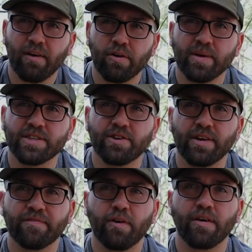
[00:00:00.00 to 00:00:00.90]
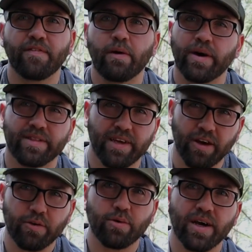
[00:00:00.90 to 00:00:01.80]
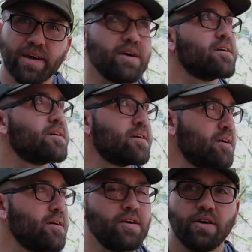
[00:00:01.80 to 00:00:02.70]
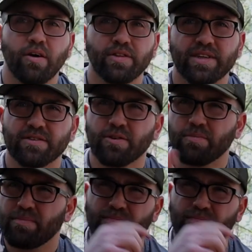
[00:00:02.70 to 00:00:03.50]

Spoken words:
I would have been shooting for if I went the other way on this loop.